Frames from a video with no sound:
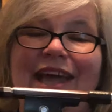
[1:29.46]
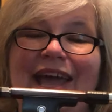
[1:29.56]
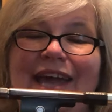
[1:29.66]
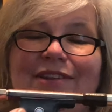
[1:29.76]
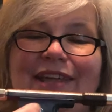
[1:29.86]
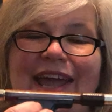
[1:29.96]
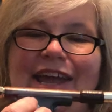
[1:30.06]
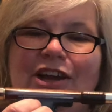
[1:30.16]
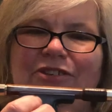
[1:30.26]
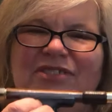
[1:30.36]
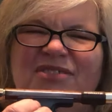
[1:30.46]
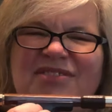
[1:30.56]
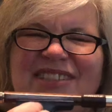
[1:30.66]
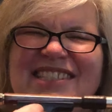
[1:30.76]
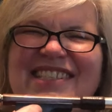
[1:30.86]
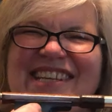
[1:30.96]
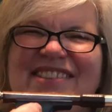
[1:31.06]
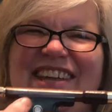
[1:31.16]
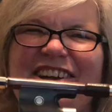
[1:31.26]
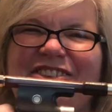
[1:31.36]
And the hair is
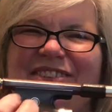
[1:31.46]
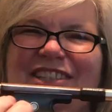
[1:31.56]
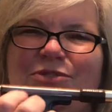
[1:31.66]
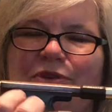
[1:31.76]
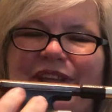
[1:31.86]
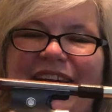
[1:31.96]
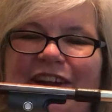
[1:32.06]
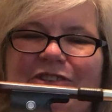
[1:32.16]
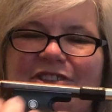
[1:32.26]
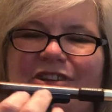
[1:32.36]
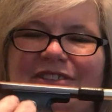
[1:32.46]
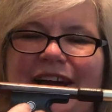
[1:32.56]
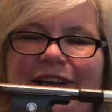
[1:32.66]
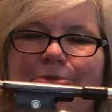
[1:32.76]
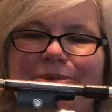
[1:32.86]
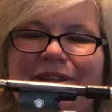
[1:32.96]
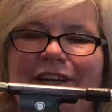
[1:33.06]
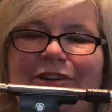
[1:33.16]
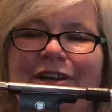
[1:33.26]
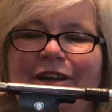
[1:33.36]
in there. That's where the hair is all tied up in
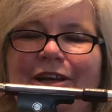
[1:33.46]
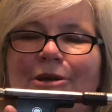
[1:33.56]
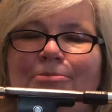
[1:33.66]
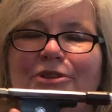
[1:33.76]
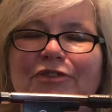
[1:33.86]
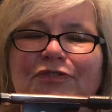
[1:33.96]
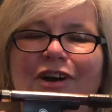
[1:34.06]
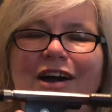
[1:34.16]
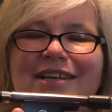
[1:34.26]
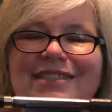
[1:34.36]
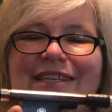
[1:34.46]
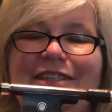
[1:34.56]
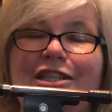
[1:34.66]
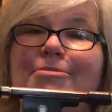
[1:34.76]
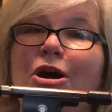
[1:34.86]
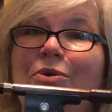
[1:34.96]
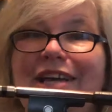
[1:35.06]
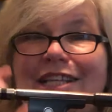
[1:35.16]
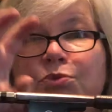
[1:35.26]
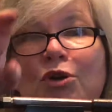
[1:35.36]
there. But the frog is the end of the bow, and
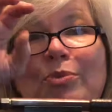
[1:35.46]
that's where